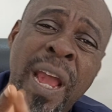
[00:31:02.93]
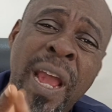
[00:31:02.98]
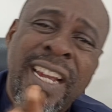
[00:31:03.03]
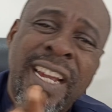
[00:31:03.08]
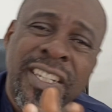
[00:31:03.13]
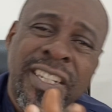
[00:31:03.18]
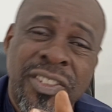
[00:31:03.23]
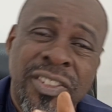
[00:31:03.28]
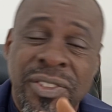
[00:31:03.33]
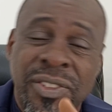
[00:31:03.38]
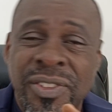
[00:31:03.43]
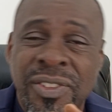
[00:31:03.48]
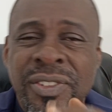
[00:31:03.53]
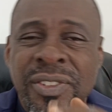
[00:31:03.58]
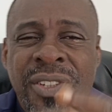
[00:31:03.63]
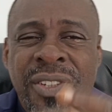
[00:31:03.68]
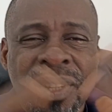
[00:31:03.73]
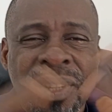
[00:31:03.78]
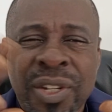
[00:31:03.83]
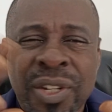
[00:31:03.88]

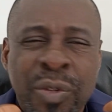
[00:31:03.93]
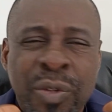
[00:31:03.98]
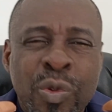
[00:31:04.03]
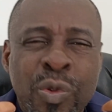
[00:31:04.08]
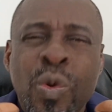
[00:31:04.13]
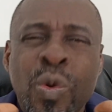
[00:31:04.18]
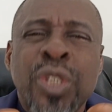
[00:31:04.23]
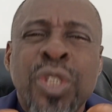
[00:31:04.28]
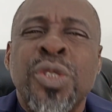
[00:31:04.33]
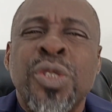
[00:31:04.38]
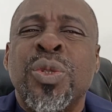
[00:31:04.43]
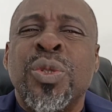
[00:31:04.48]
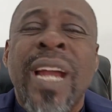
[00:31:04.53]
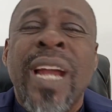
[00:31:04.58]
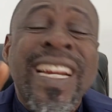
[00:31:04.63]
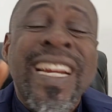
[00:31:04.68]
packages. We want you to